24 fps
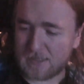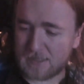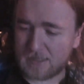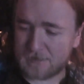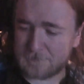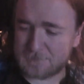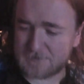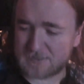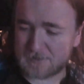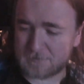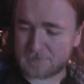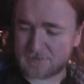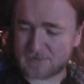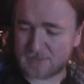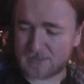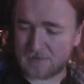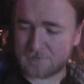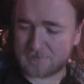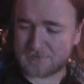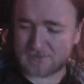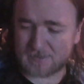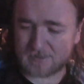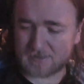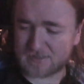
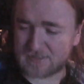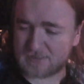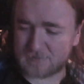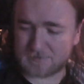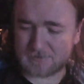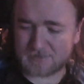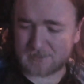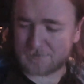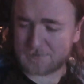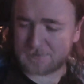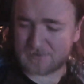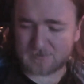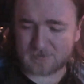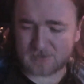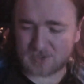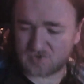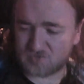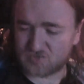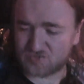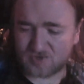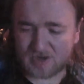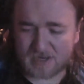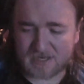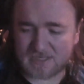Sometimes it'll
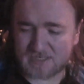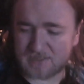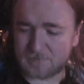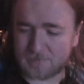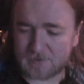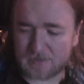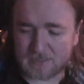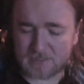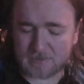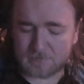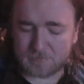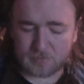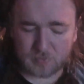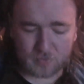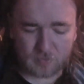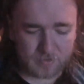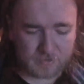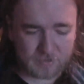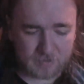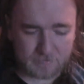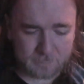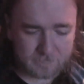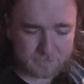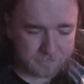just randomly
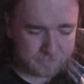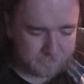deploy them.